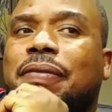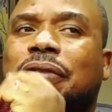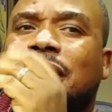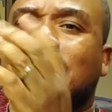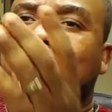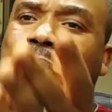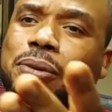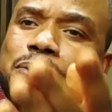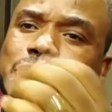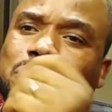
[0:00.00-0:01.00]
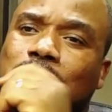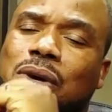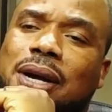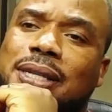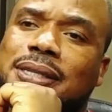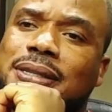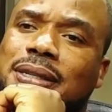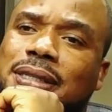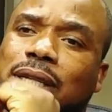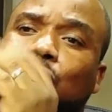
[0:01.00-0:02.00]
For example, look at
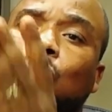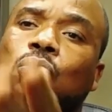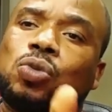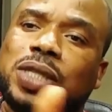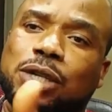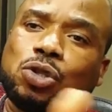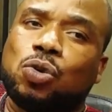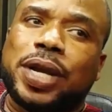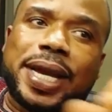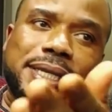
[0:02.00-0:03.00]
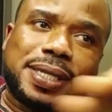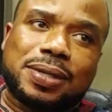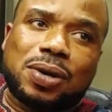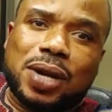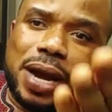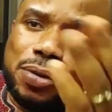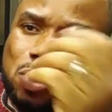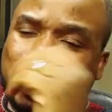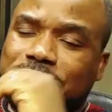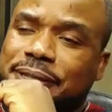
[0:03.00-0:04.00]
the toll gate on our
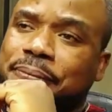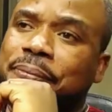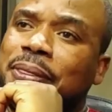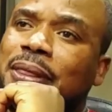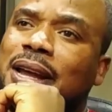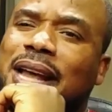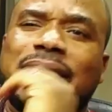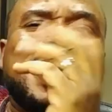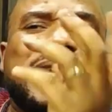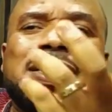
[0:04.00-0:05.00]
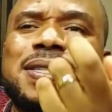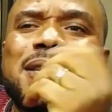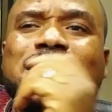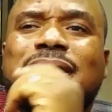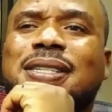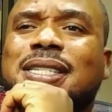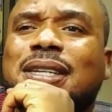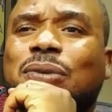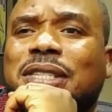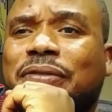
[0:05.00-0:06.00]
roads. Mm. I think this decision
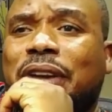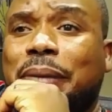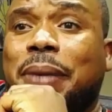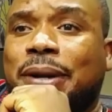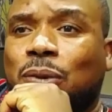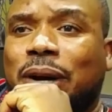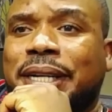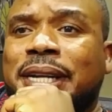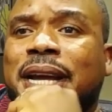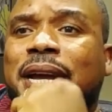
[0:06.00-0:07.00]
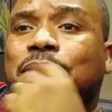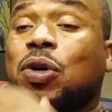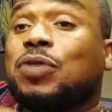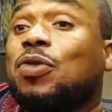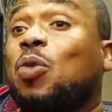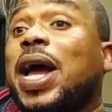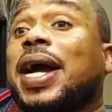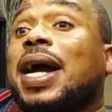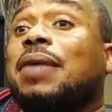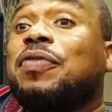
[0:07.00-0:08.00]
was a very bad one. Because from where I
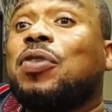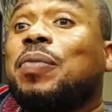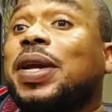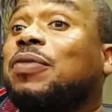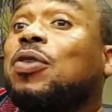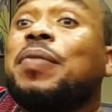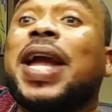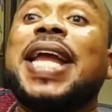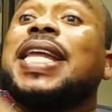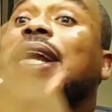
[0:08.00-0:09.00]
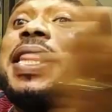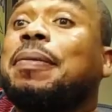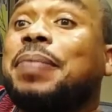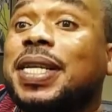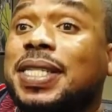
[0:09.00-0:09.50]
come from and from any other place